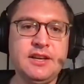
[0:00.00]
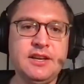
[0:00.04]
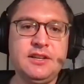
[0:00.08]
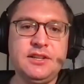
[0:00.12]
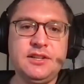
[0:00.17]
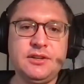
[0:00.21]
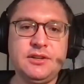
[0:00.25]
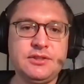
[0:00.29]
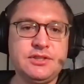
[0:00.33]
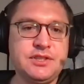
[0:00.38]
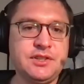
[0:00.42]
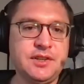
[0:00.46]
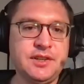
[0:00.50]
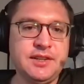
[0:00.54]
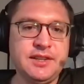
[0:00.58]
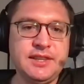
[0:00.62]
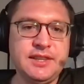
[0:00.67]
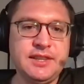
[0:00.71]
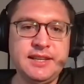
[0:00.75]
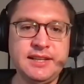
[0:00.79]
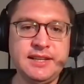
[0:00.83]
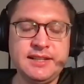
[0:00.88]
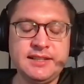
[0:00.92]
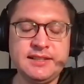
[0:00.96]
You know, certain
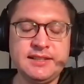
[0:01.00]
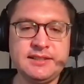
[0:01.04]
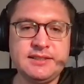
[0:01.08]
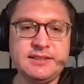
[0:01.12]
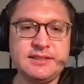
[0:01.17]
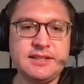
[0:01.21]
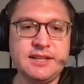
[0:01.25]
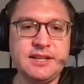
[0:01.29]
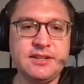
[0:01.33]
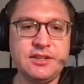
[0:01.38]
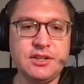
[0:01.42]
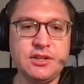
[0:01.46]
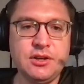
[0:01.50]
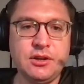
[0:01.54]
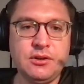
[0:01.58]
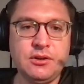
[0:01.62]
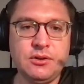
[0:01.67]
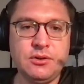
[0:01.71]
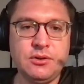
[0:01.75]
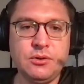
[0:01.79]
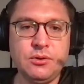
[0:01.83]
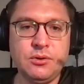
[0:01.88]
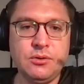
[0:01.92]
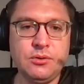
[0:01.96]
things can
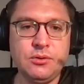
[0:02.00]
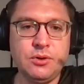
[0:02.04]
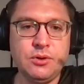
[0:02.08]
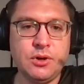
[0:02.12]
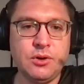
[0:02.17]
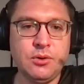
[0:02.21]
go